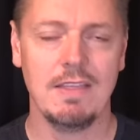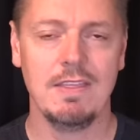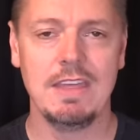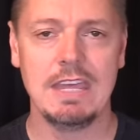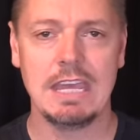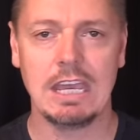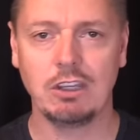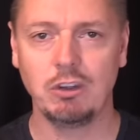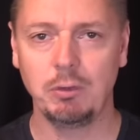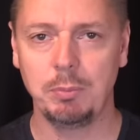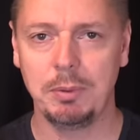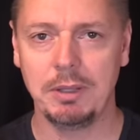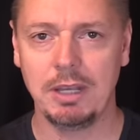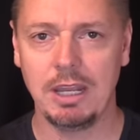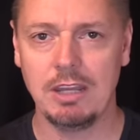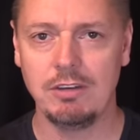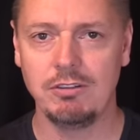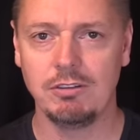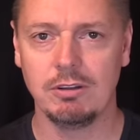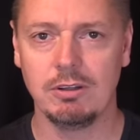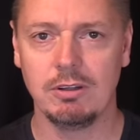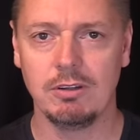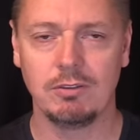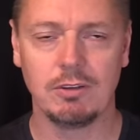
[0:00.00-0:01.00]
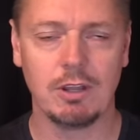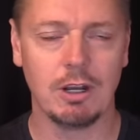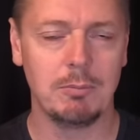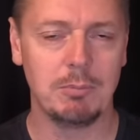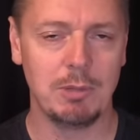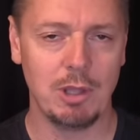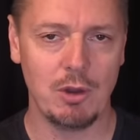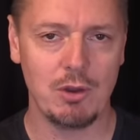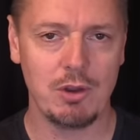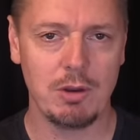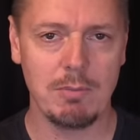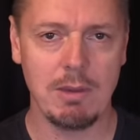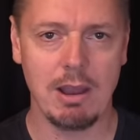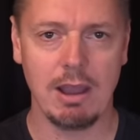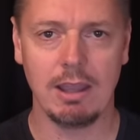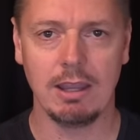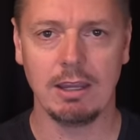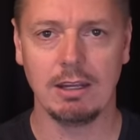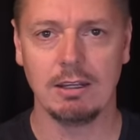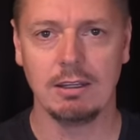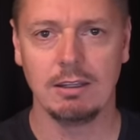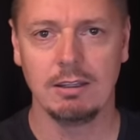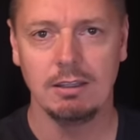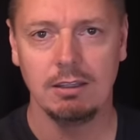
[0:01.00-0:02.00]
The explanation is going to blow your
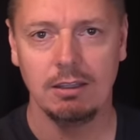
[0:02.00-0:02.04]
mind.